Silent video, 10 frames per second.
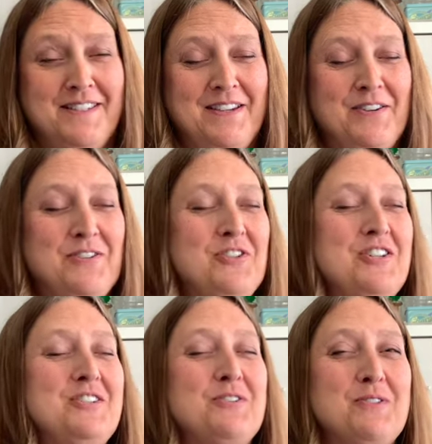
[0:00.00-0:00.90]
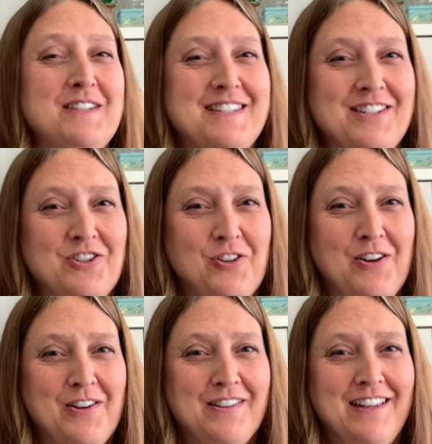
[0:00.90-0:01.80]
So she's doing a stitch
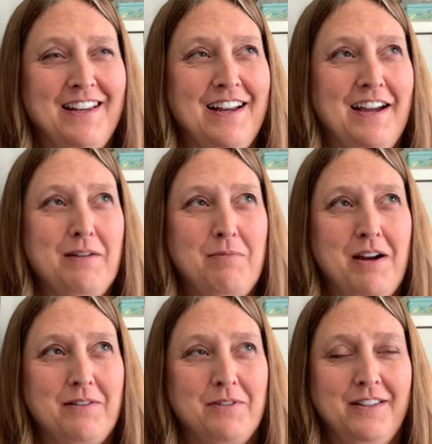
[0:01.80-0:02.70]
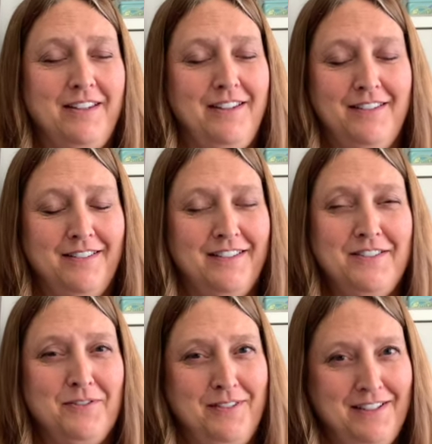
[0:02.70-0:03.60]
along that I am not really
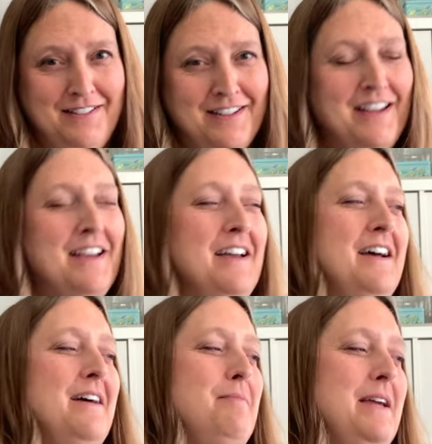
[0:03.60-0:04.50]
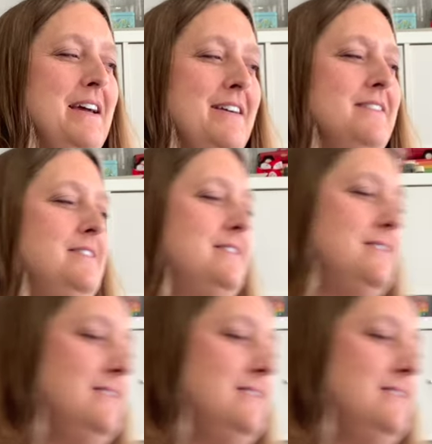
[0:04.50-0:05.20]
doing because,